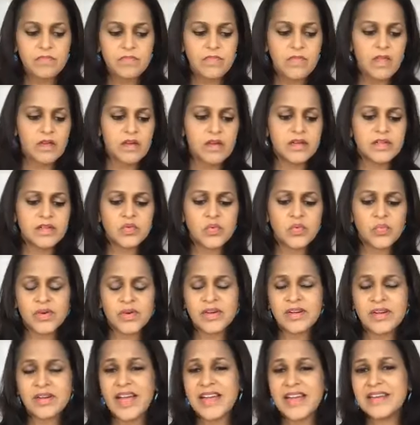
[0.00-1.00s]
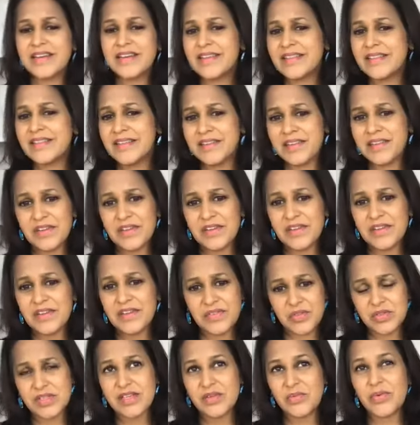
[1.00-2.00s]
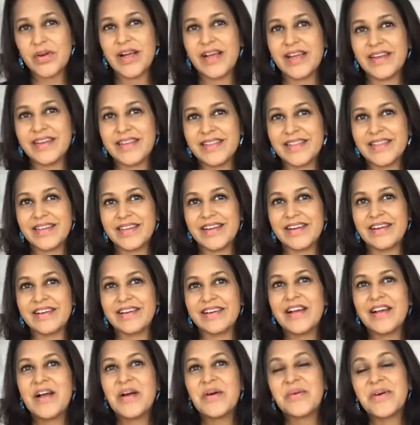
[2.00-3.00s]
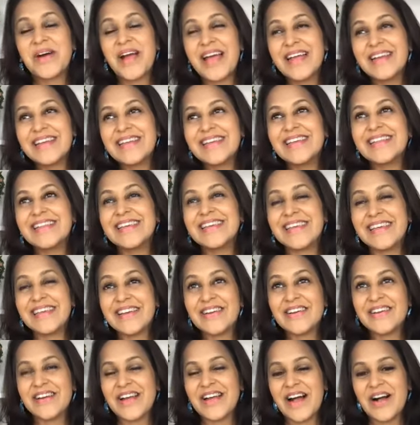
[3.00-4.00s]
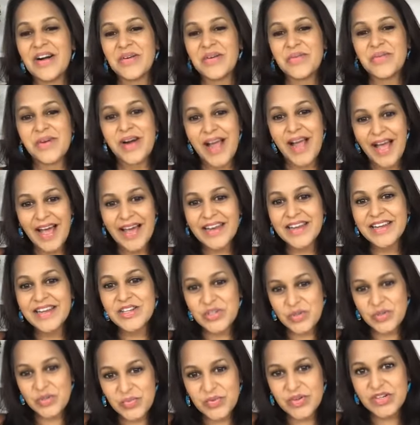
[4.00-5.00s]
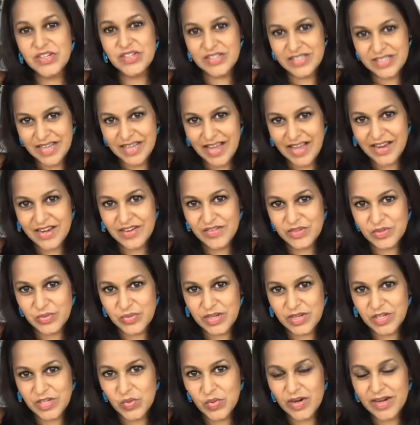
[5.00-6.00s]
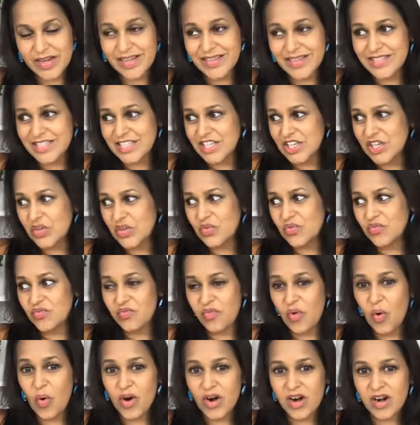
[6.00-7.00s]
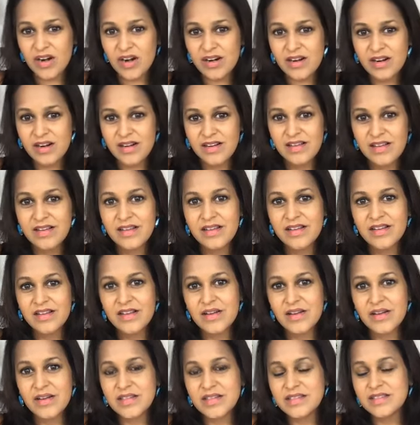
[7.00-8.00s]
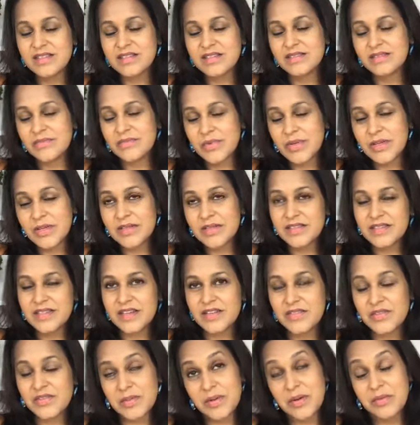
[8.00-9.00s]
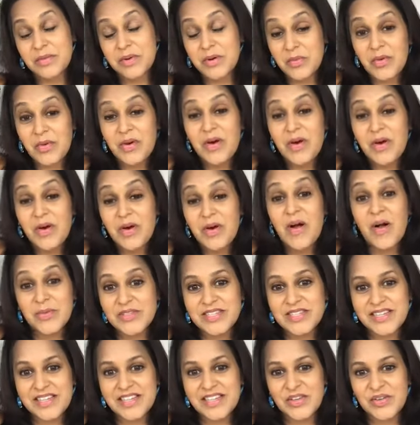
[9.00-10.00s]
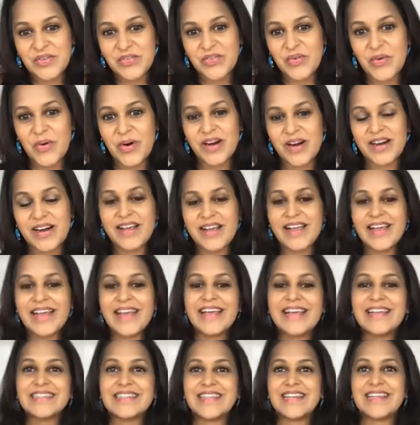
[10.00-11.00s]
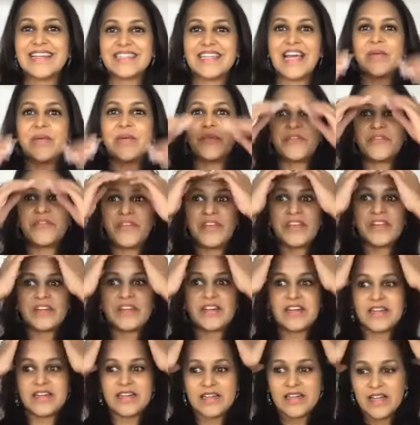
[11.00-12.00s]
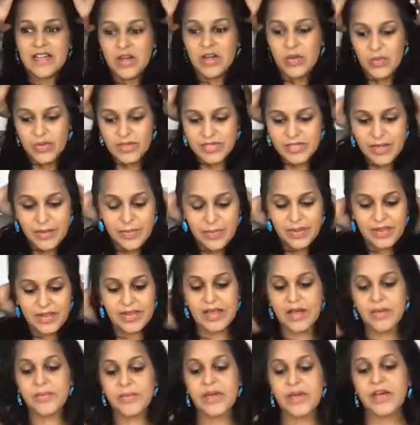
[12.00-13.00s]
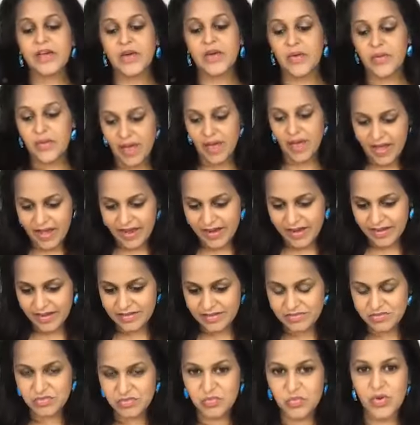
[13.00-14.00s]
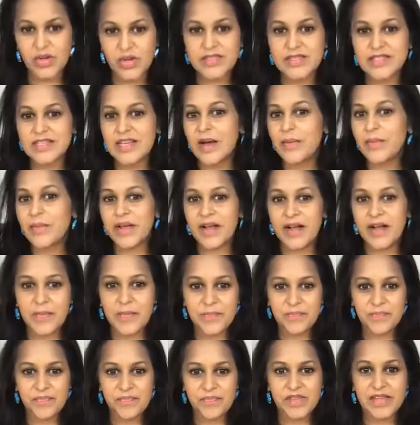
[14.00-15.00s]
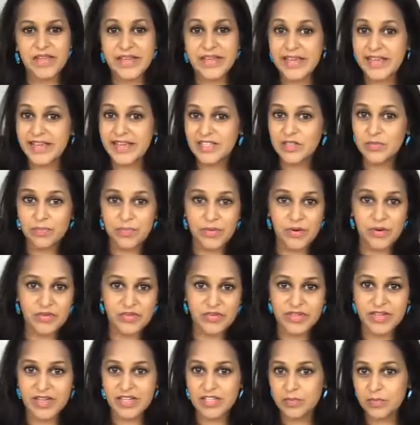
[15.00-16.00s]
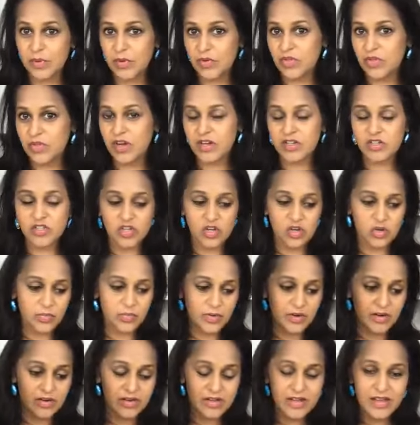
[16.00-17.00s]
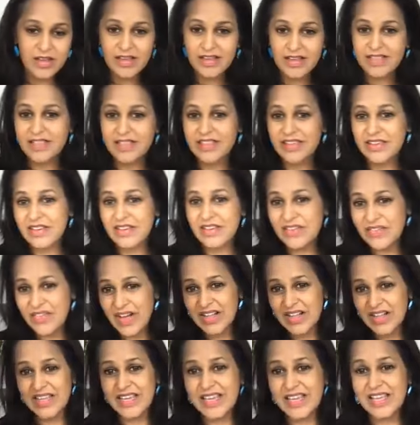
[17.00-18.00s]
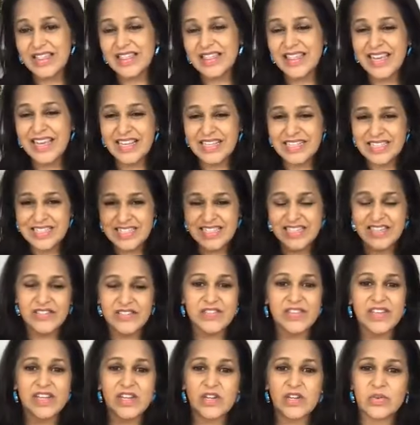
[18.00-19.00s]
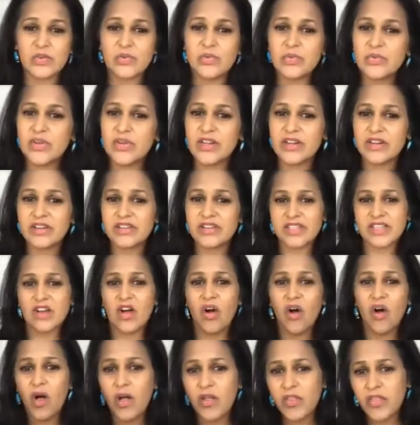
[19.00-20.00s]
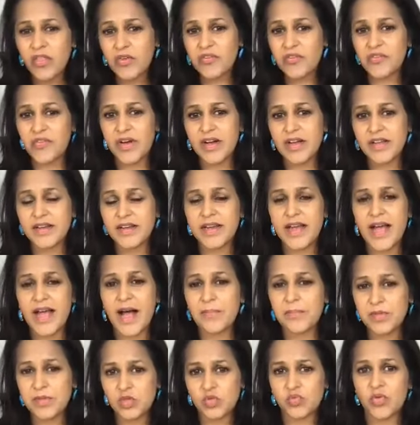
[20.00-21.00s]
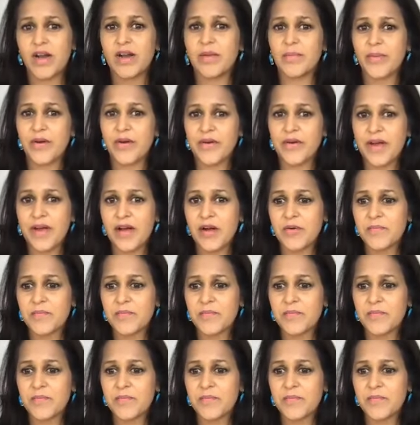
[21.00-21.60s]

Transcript: Because we're ending the year now. We're heading towards the end of 2020. It's Q4. It's end of September. We're almost at Q4. It's that time of year when typically I'm like, okay, what's coming up? Kids' birthdays, both October, Diwali, Thanksgiving, New Year's, all the fun happens right about now.